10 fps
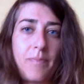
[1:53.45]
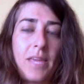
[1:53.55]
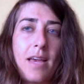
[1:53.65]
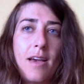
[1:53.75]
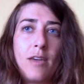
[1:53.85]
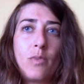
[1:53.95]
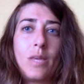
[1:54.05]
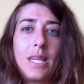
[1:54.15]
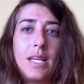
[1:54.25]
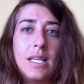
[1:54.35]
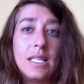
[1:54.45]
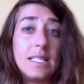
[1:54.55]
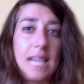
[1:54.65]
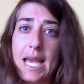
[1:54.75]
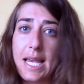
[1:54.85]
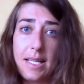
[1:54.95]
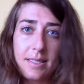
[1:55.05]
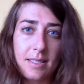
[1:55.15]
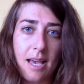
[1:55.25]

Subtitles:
And within days,